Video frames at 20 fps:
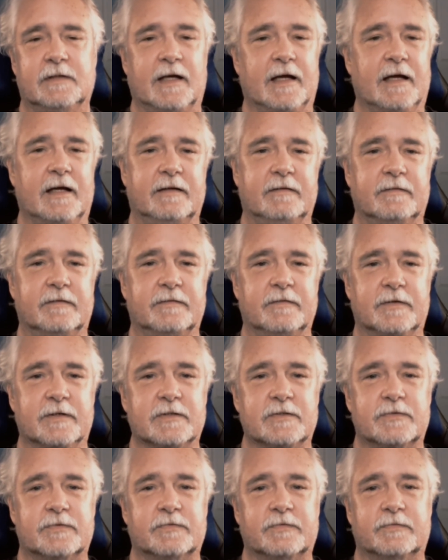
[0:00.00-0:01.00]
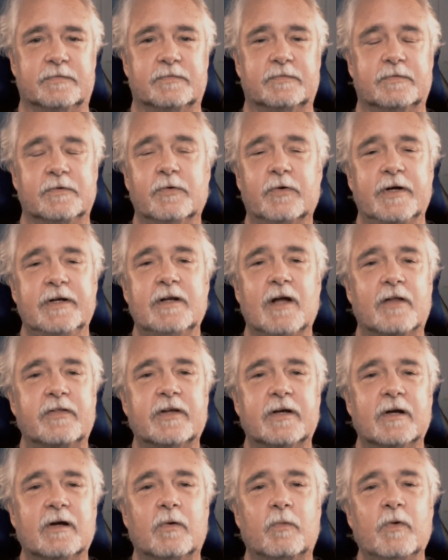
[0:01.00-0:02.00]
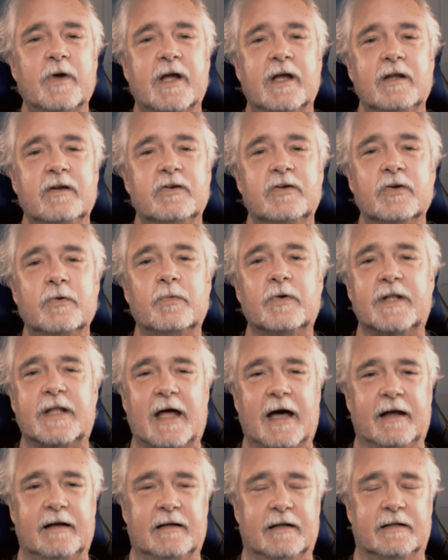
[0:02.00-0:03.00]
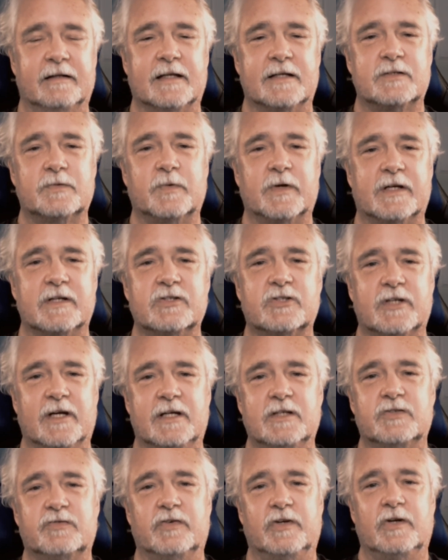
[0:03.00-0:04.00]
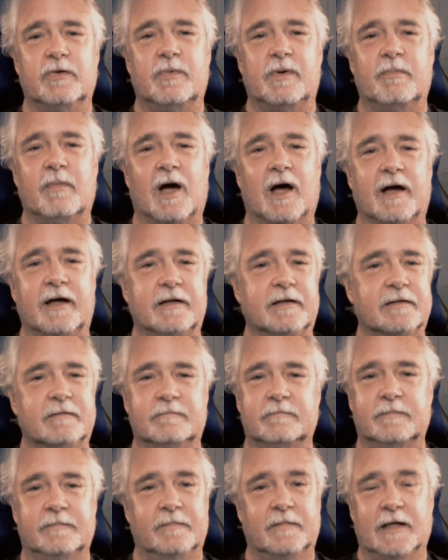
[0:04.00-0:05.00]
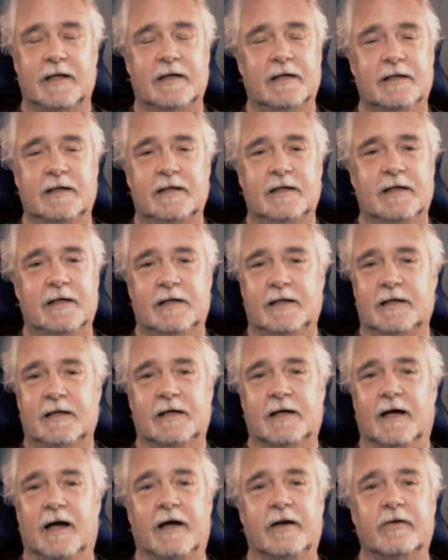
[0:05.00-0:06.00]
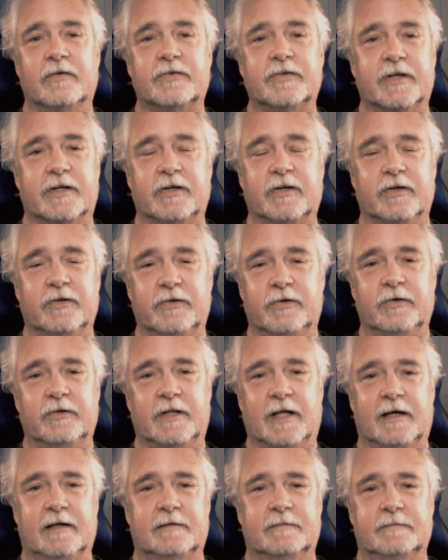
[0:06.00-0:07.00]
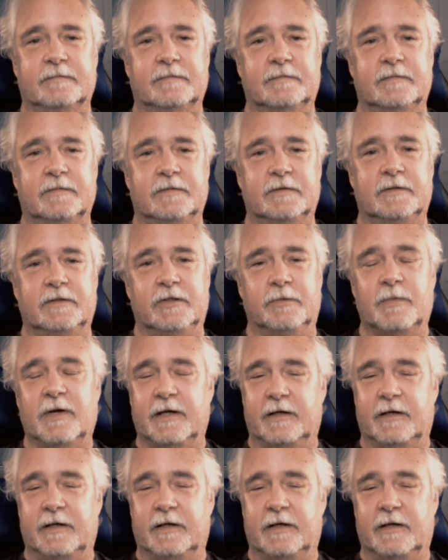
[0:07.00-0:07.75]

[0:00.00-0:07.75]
And there's really nothing we can do with that unless we can change the human mind. And I don't think you can do that. You